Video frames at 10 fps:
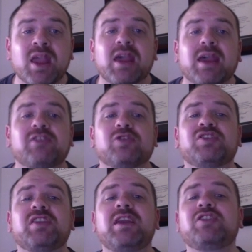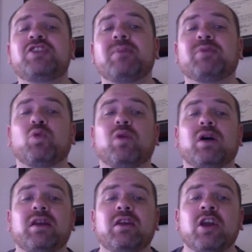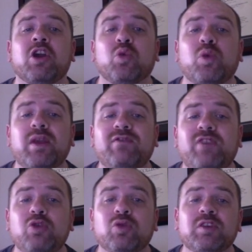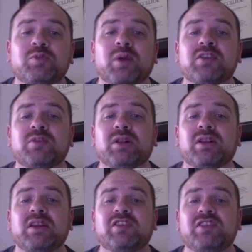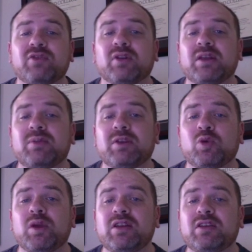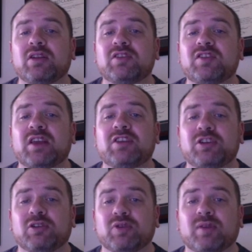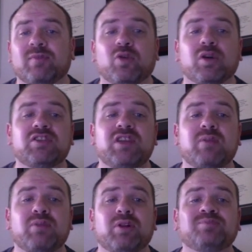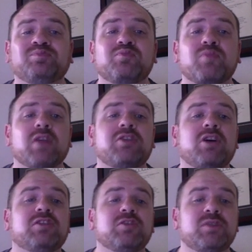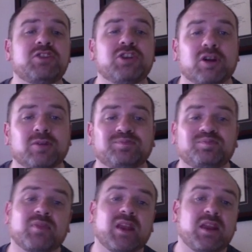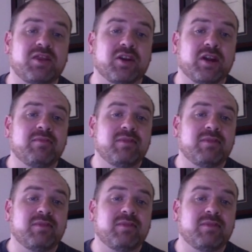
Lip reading: As you'll see in Chapter 1, we view responsibilities differently between adults and children. For example, adults are mature, in theory,